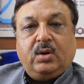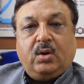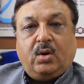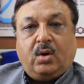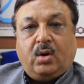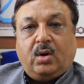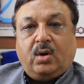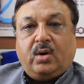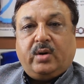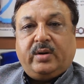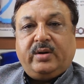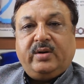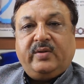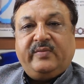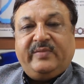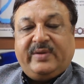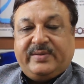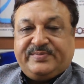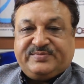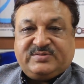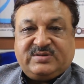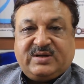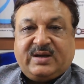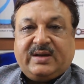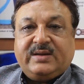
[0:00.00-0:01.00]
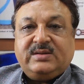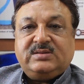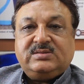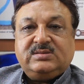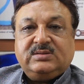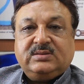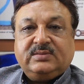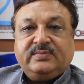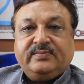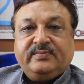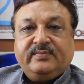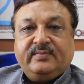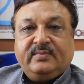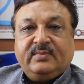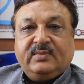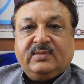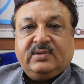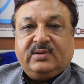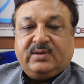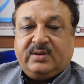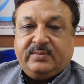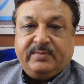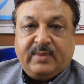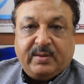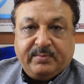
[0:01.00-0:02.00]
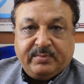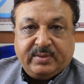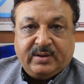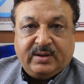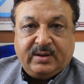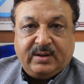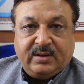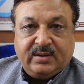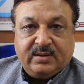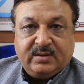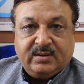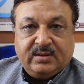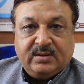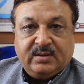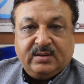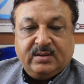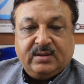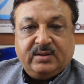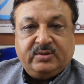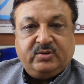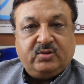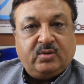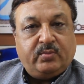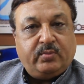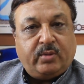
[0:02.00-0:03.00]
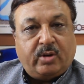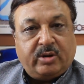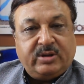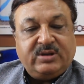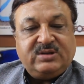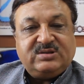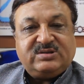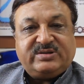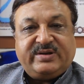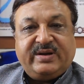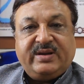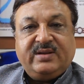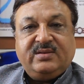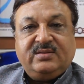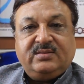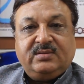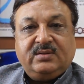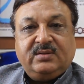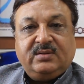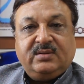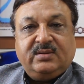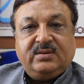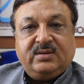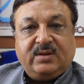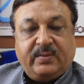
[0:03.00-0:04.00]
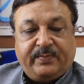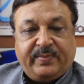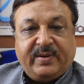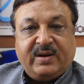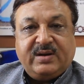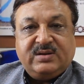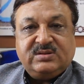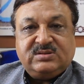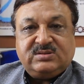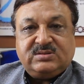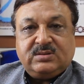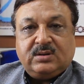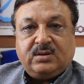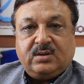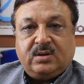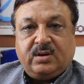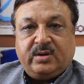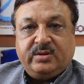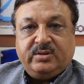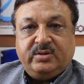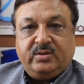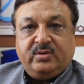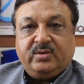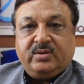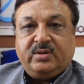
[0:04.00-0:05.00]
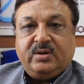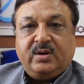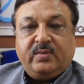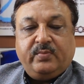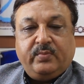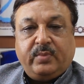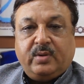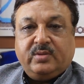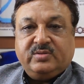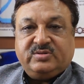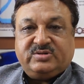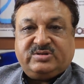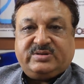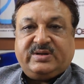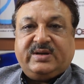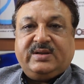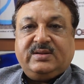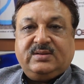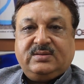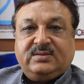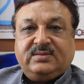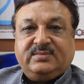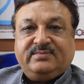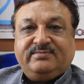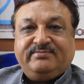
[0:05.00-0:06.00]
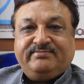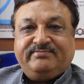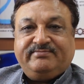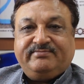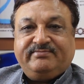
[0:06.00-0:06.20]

or website. Remember, your body strength depends on your bone strength.